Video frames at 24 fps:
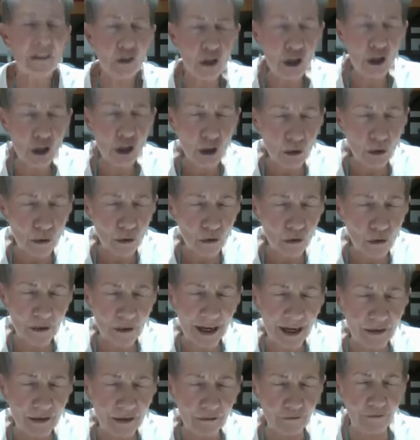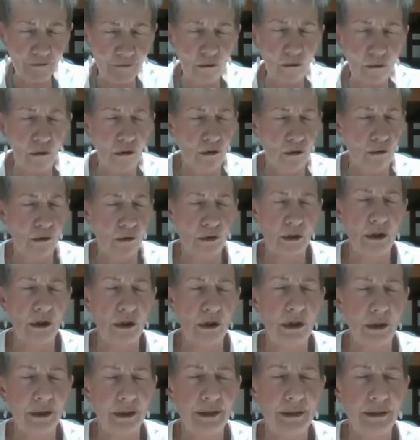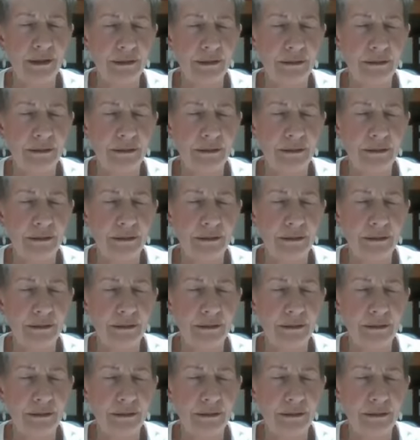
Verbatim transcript: new rain fall, Lord God.